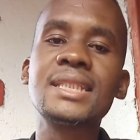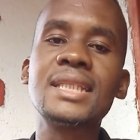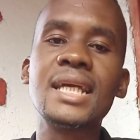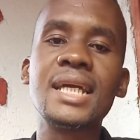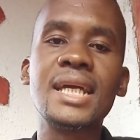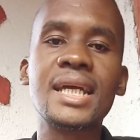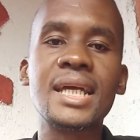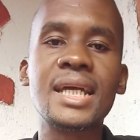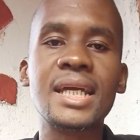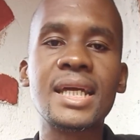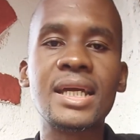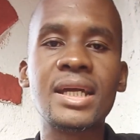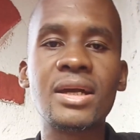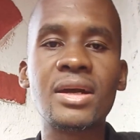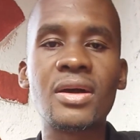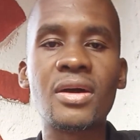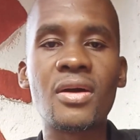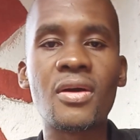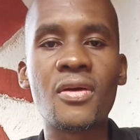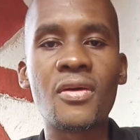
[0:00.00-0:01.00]
the
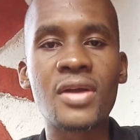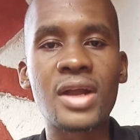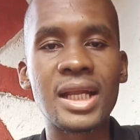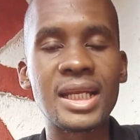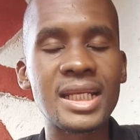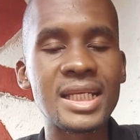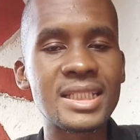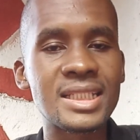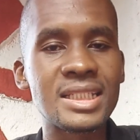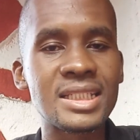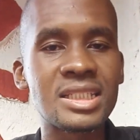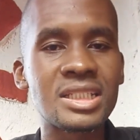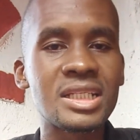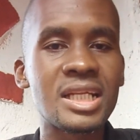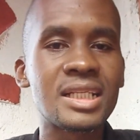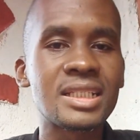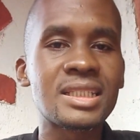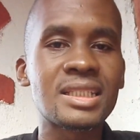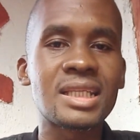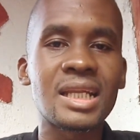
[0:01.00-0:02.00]

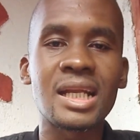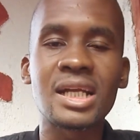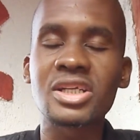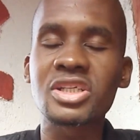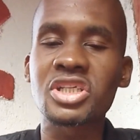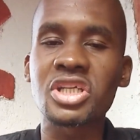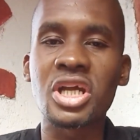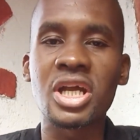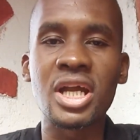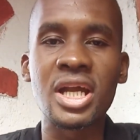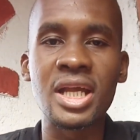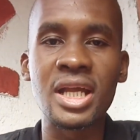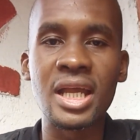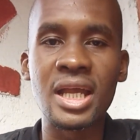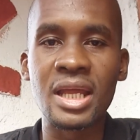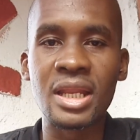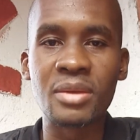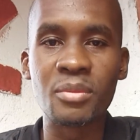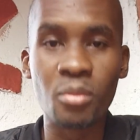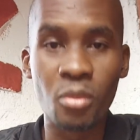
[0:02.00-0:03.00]
organizational structure,
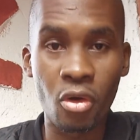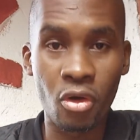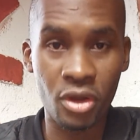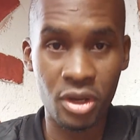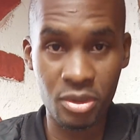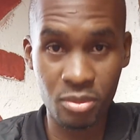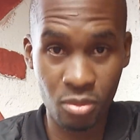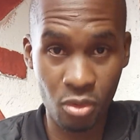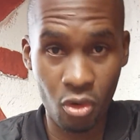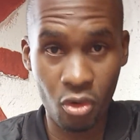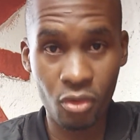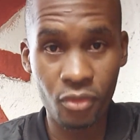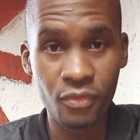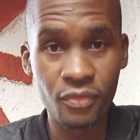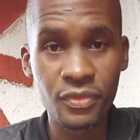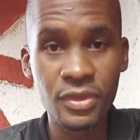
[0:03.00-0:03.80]
and more and more.